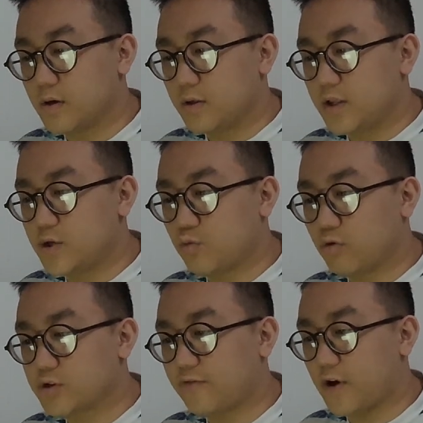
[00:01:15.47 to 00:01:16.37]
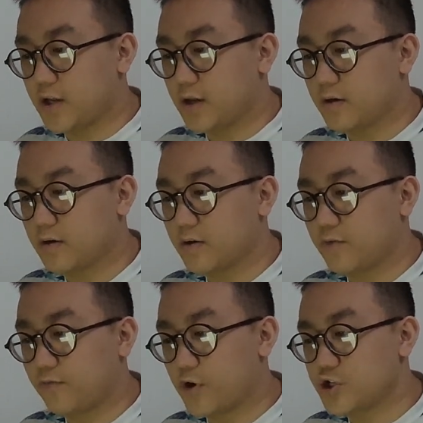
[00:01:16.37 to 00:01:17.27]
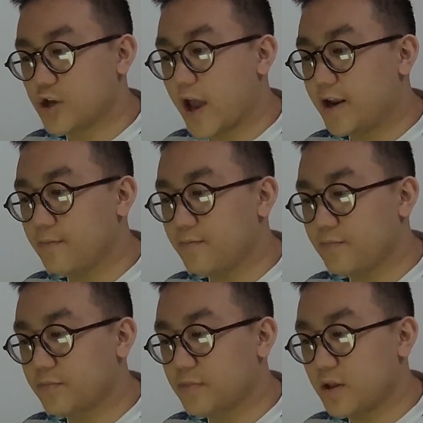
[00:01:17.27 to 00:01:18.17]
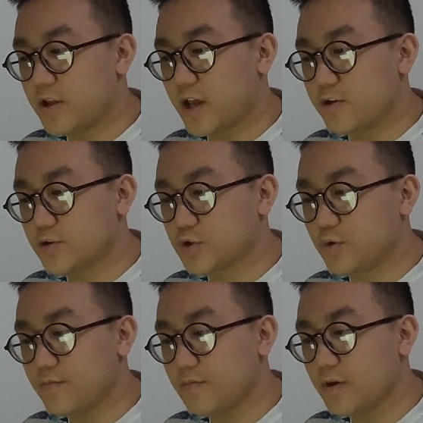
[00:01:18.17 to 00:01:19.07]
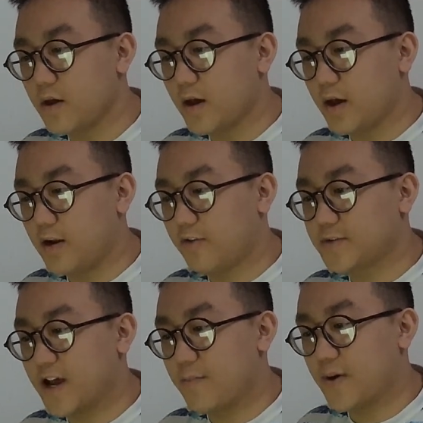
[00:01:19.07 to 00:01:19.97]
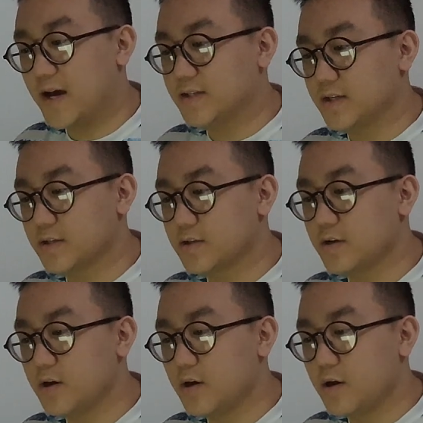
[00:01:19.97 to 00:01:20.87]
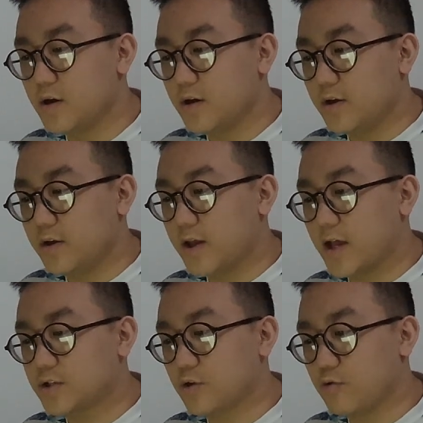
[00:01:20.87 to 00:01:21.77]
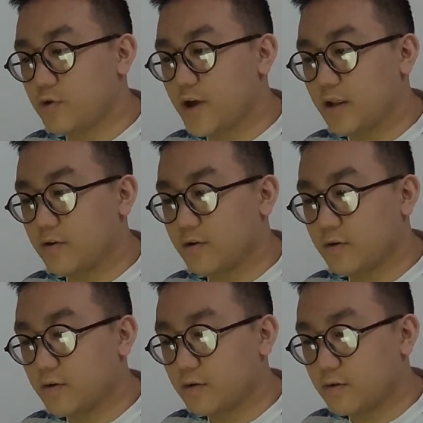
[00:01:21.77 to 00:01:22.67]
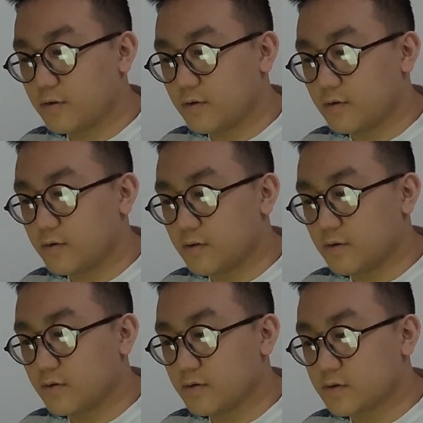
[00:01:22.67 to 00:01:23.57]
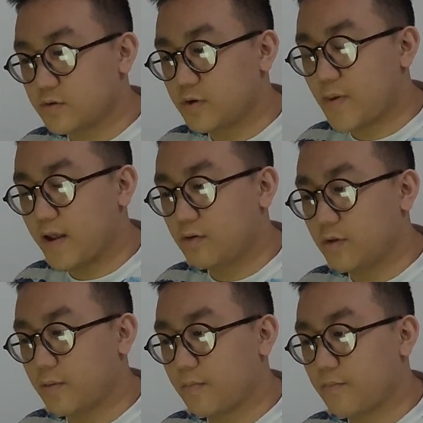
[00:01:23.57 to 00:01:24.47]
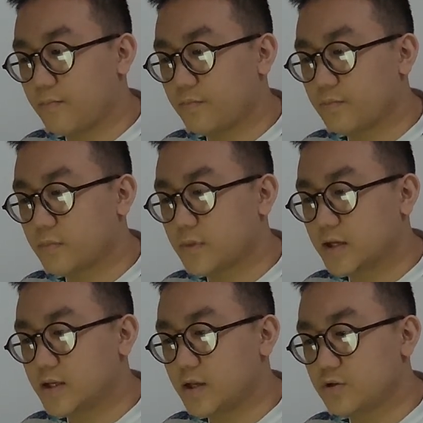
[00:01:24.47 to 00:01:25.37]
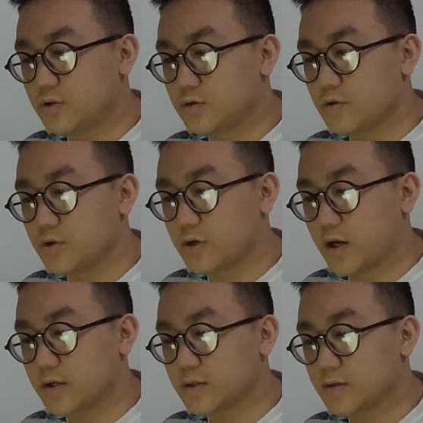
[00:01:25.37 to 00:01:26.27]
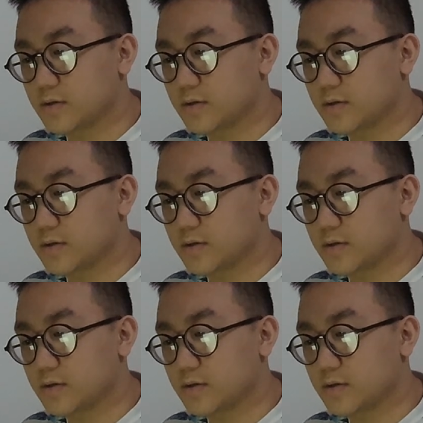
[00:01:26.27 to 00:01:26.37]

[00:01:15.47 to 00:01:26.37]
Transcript: These walls are funny. First you hate him, then you get used to him. Enough time passes, you get so you get so you depend on them. That's institutionalized.